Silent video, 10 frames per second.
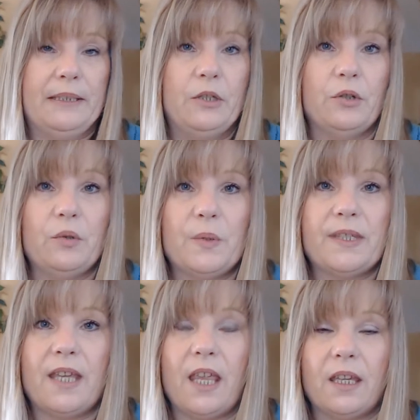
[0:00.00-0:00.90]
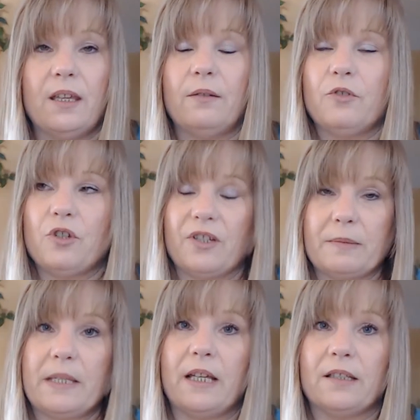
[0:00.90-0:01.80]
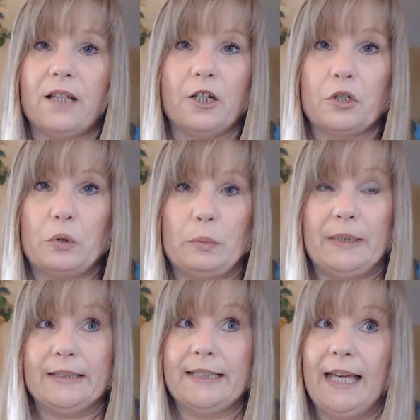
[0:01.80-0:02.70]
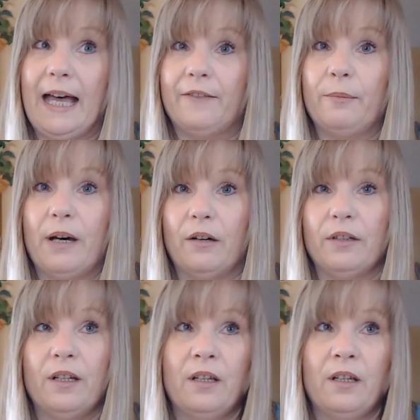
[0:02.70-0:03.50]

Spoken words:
to hear you sing. And trust me, that's not true, because I have about